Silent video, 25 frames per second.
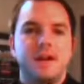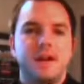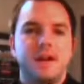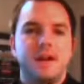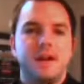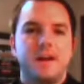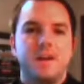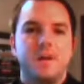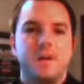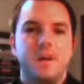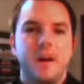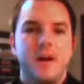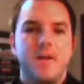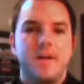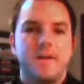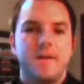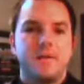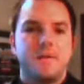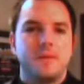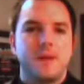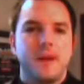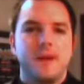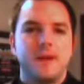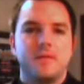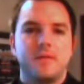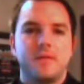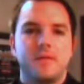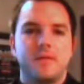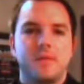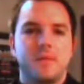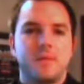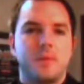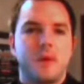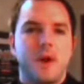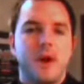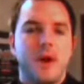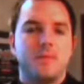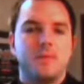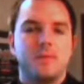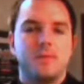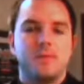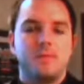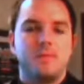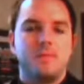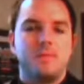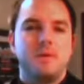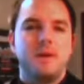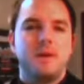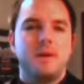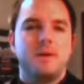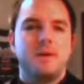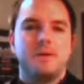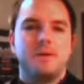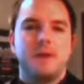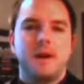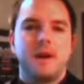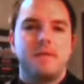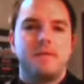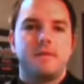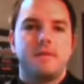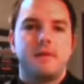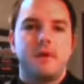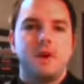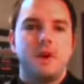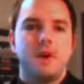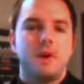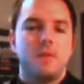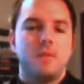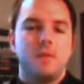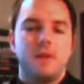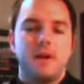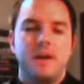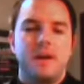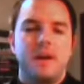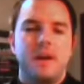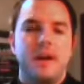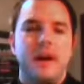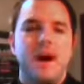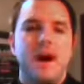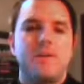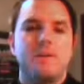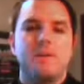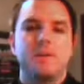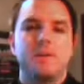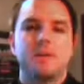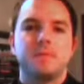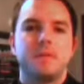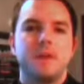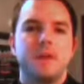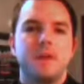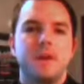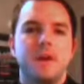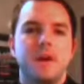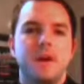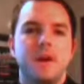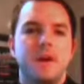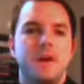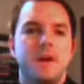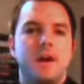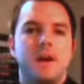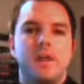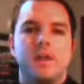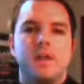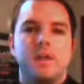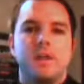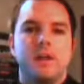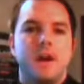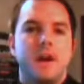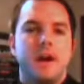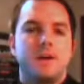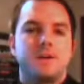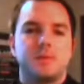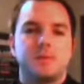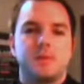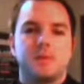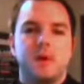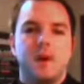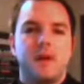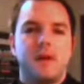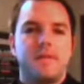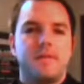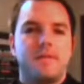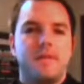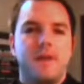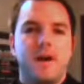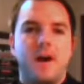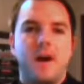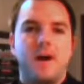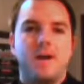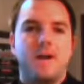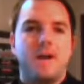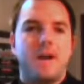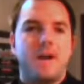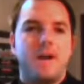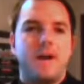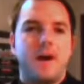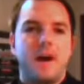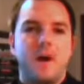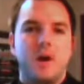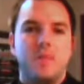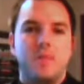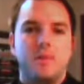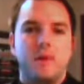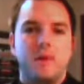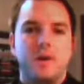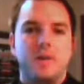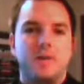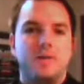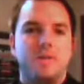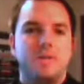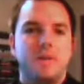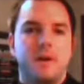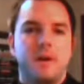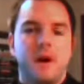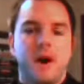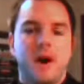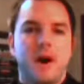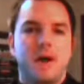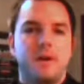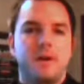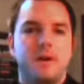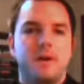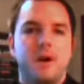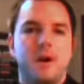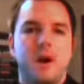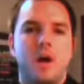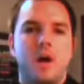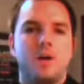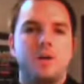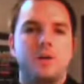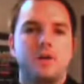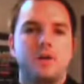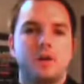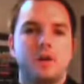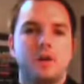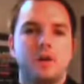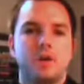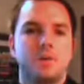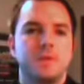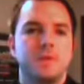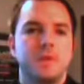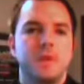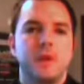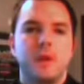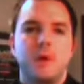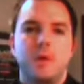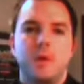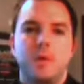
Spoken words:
kick away from Denver from probably being 7-0, but it happens. But nonetheless, we're on fire right now, Pete. We've been hot in college hoops.